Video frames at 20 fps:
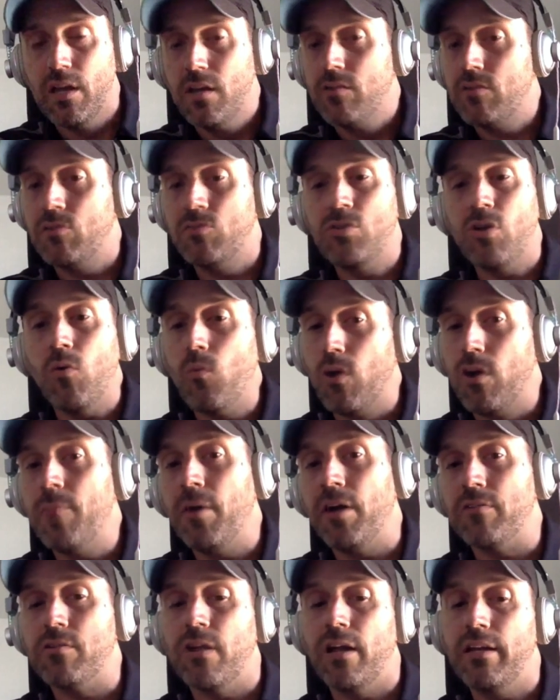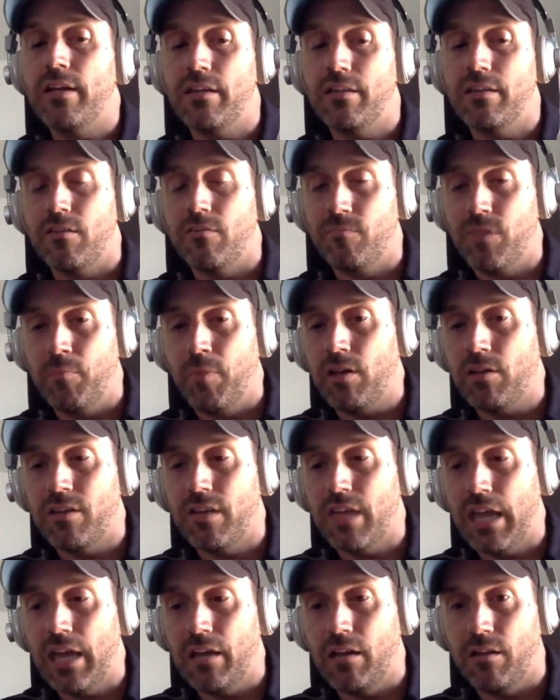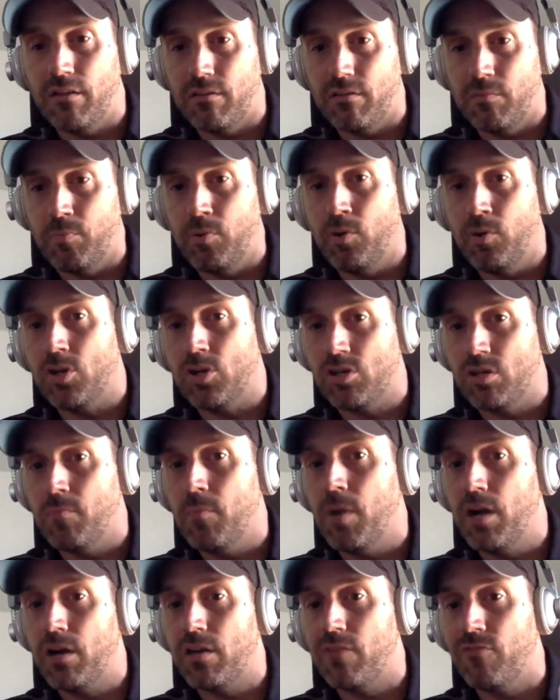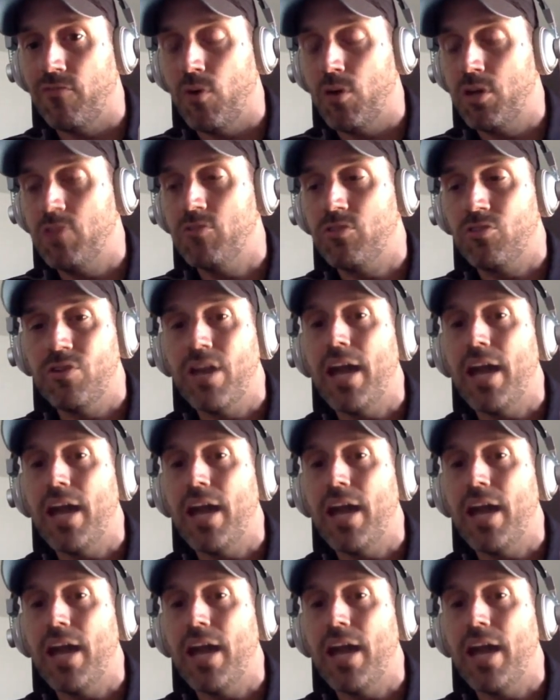So don't worry about trying to get the, the bulk of the analysts to push the market for you.